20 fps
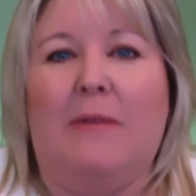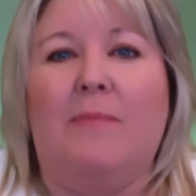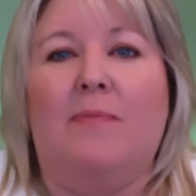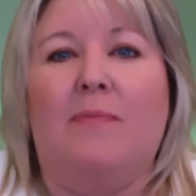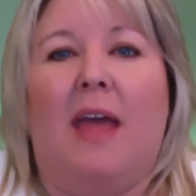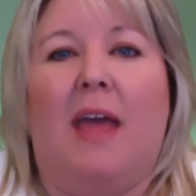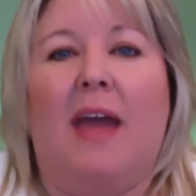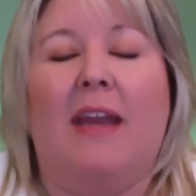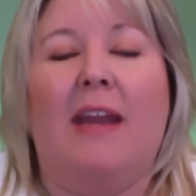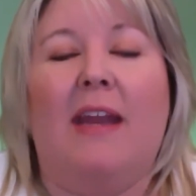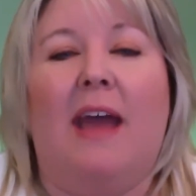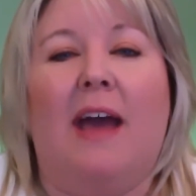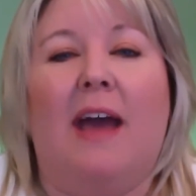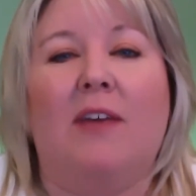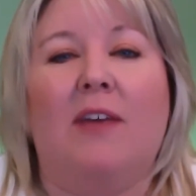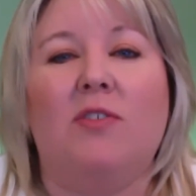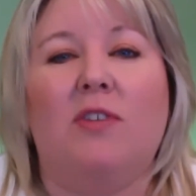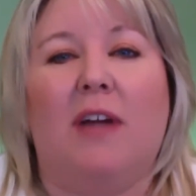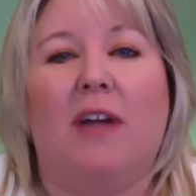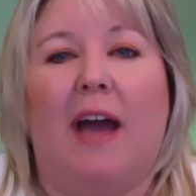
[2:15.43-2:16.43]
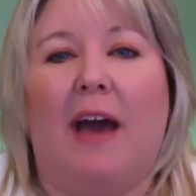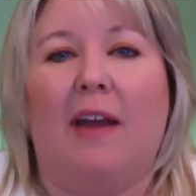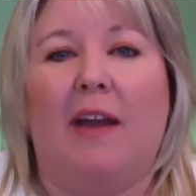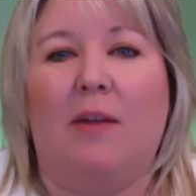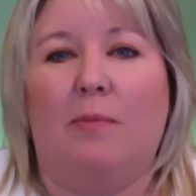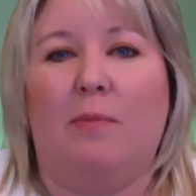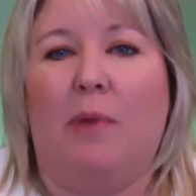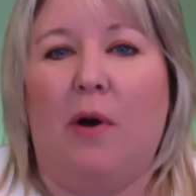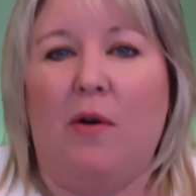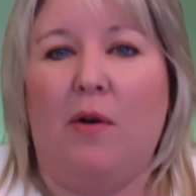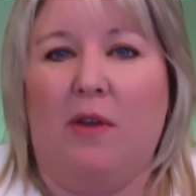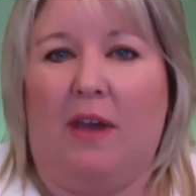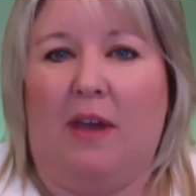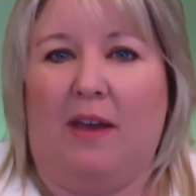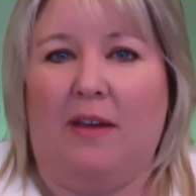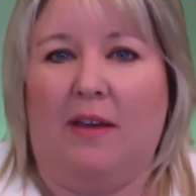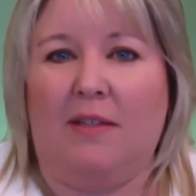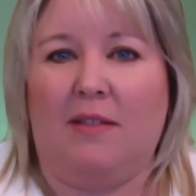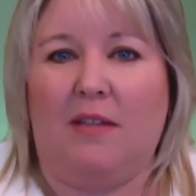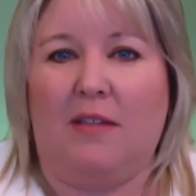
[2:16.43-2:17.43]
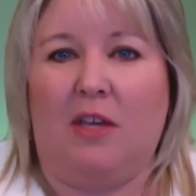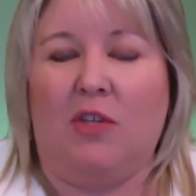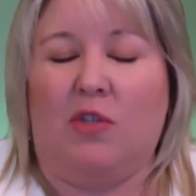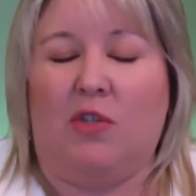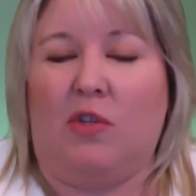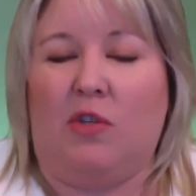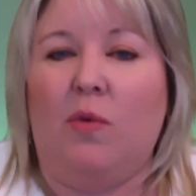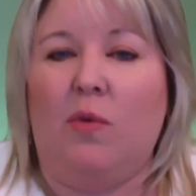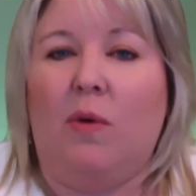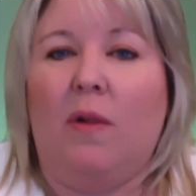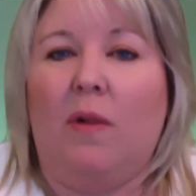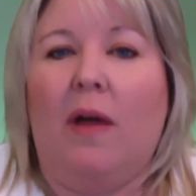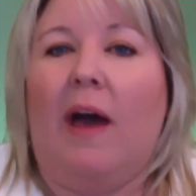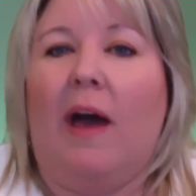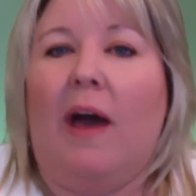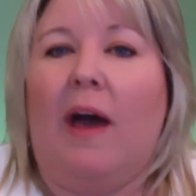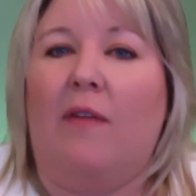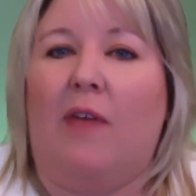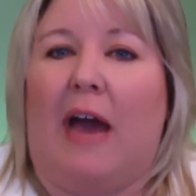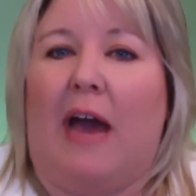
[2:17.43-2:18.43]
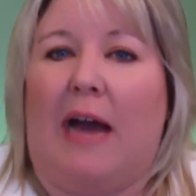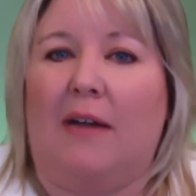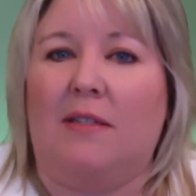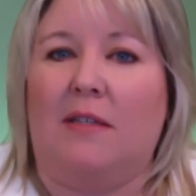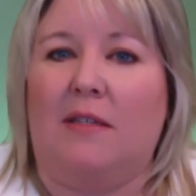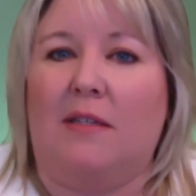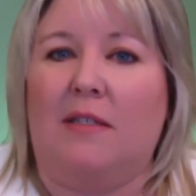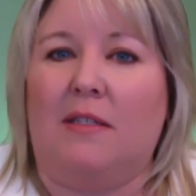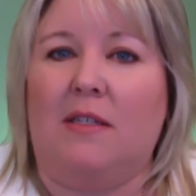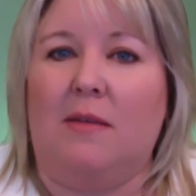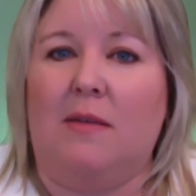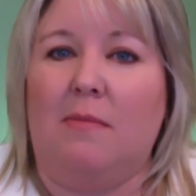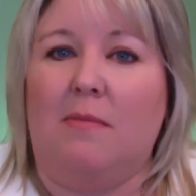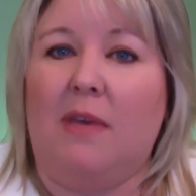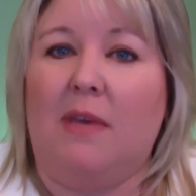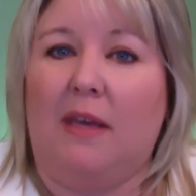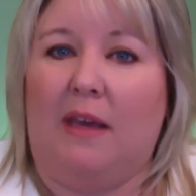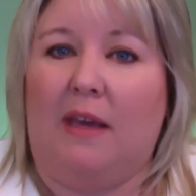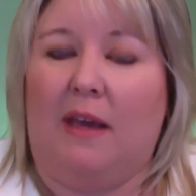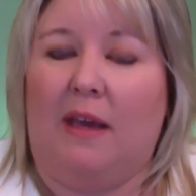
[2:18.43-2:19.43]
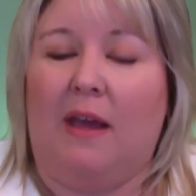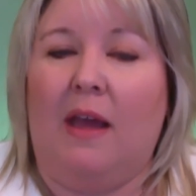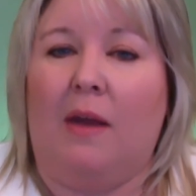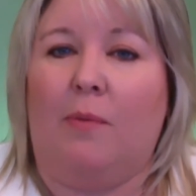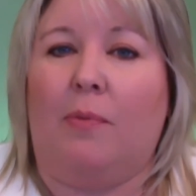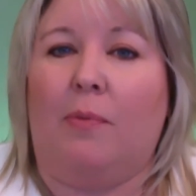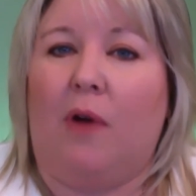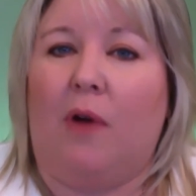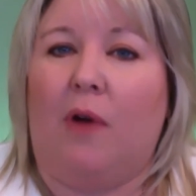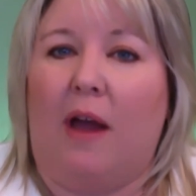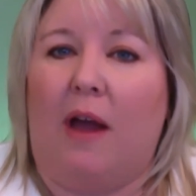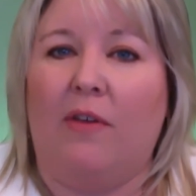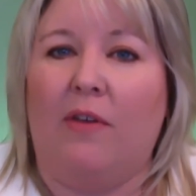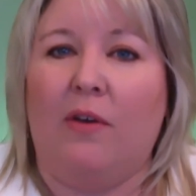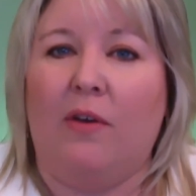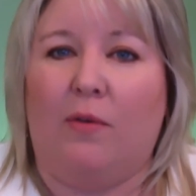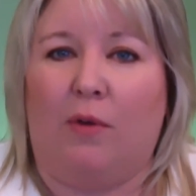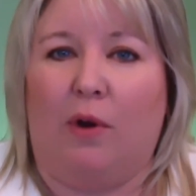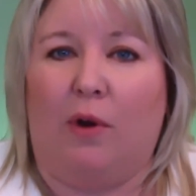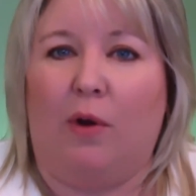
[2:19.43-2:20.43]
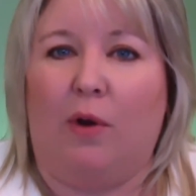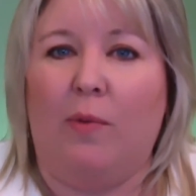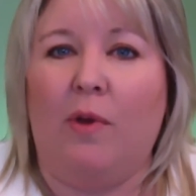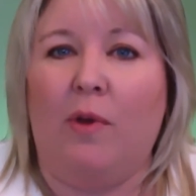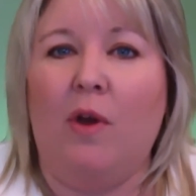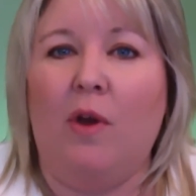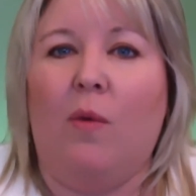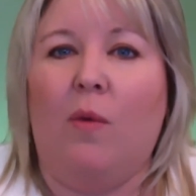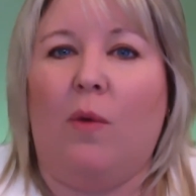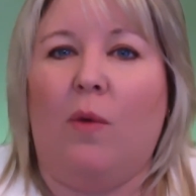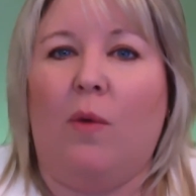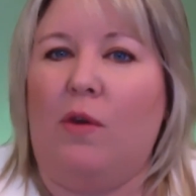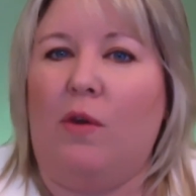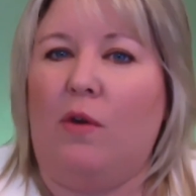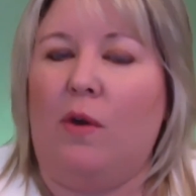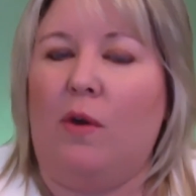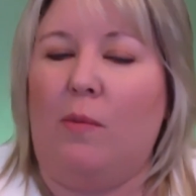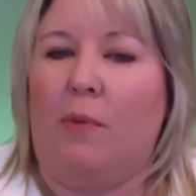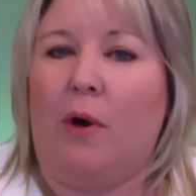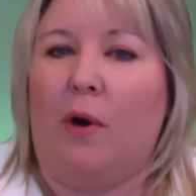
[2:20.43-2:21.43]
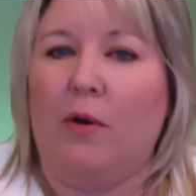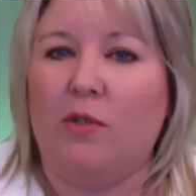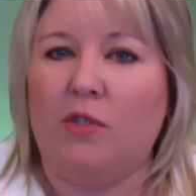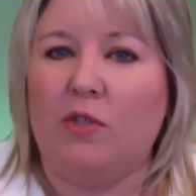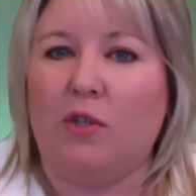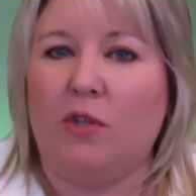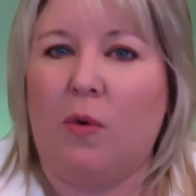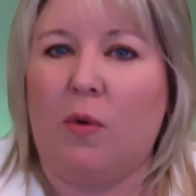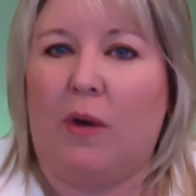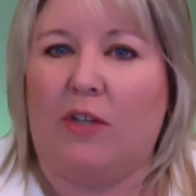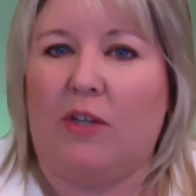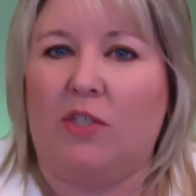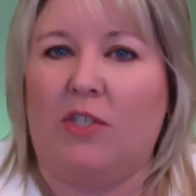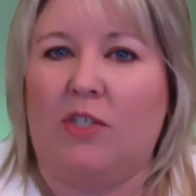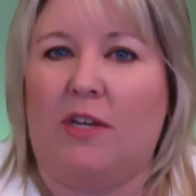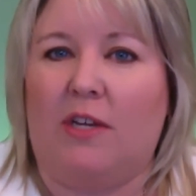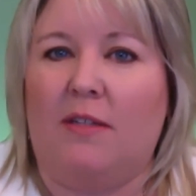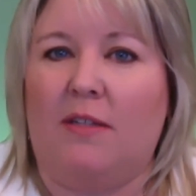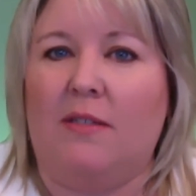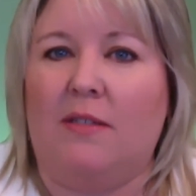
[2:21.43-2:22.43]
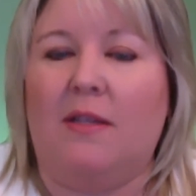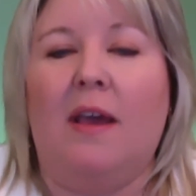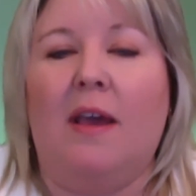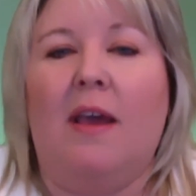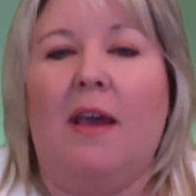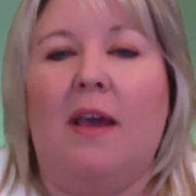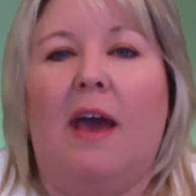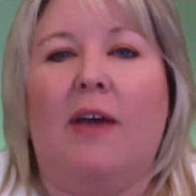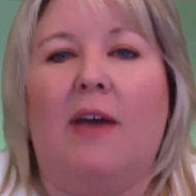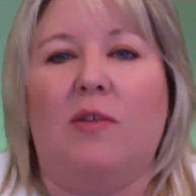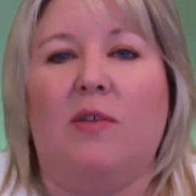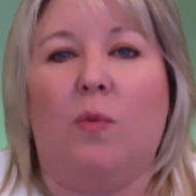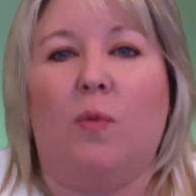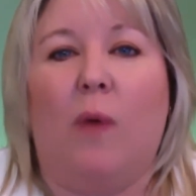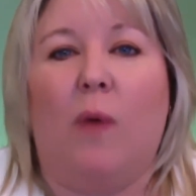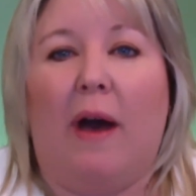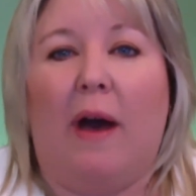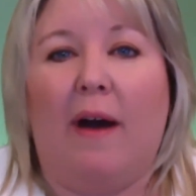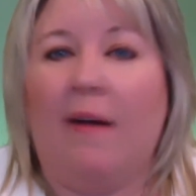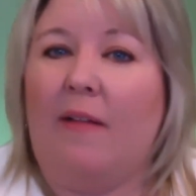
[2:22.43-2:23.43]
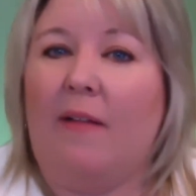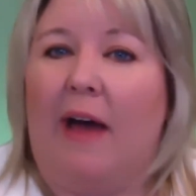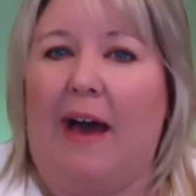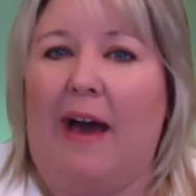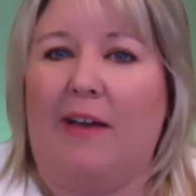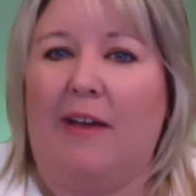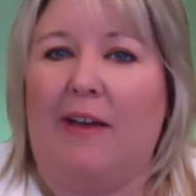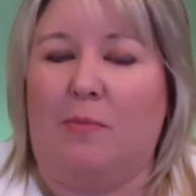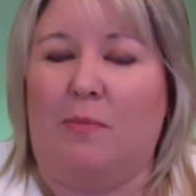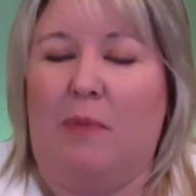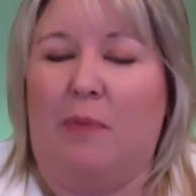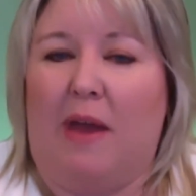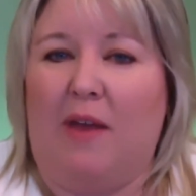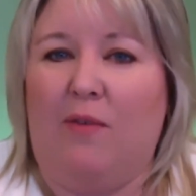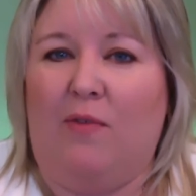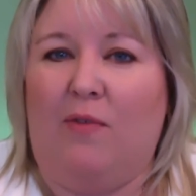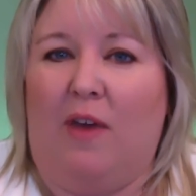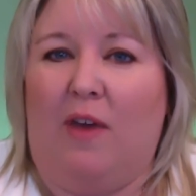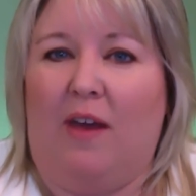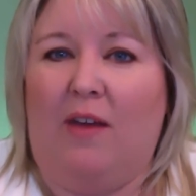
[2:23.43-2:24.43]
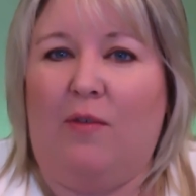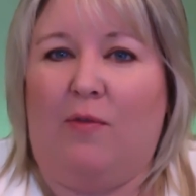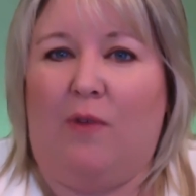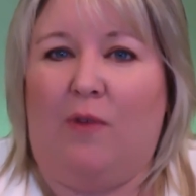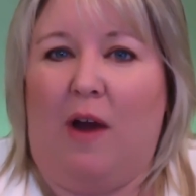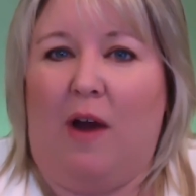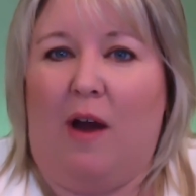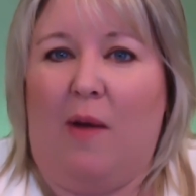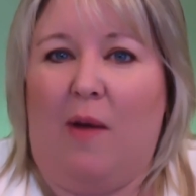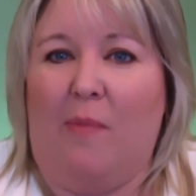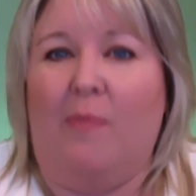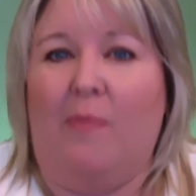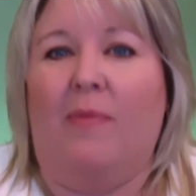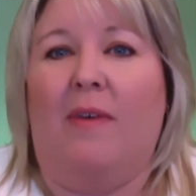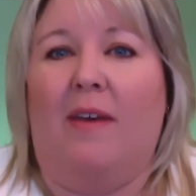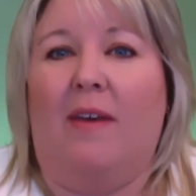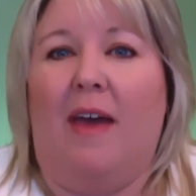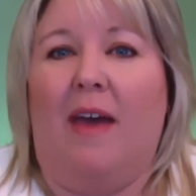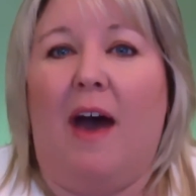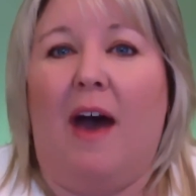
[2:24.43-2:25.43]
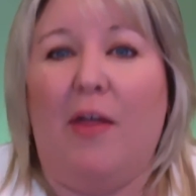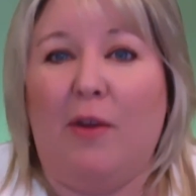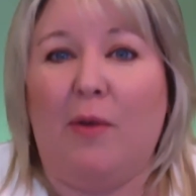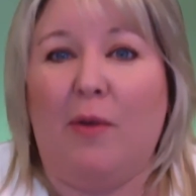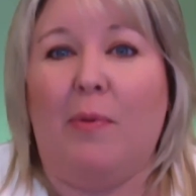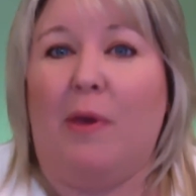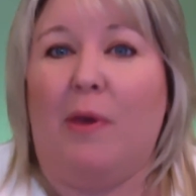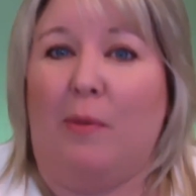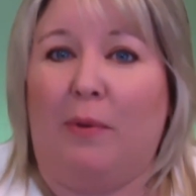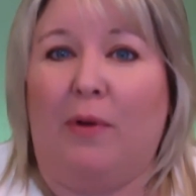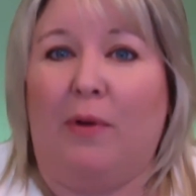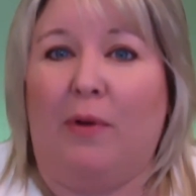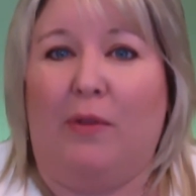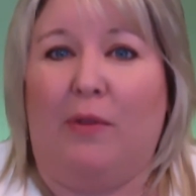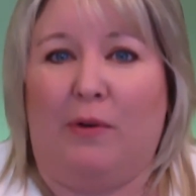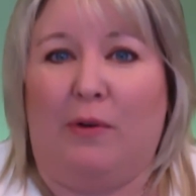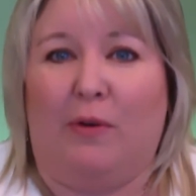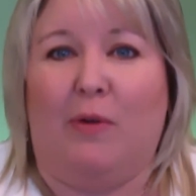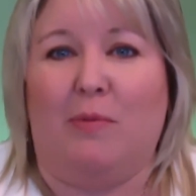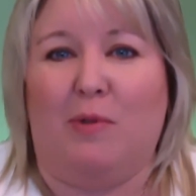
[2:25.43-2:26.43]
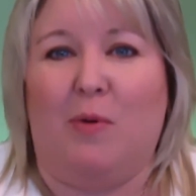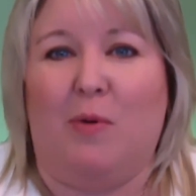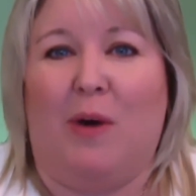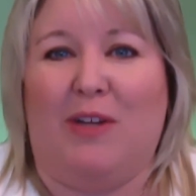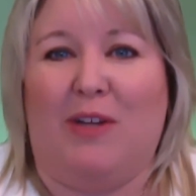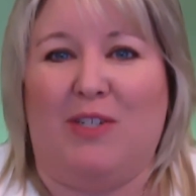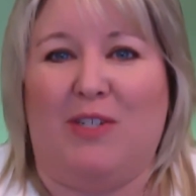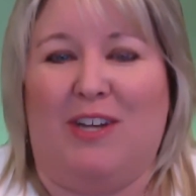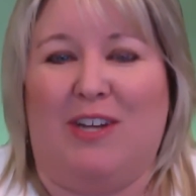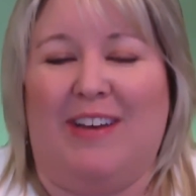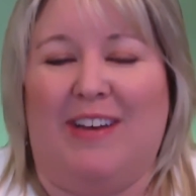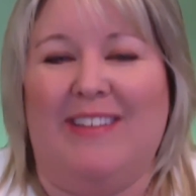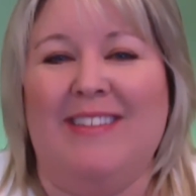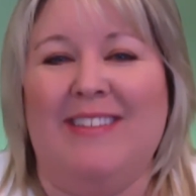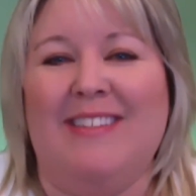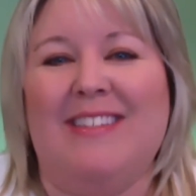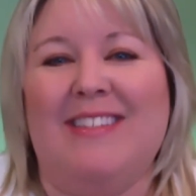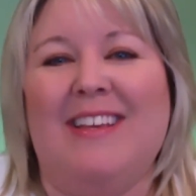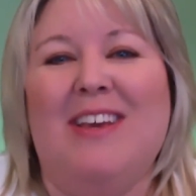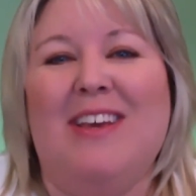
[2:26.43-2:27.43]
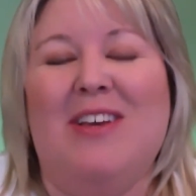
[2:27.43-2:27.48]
And an extra added bonus is you will have access to me in a private group where you can post your questions as well as benefit from other people in the group's questions.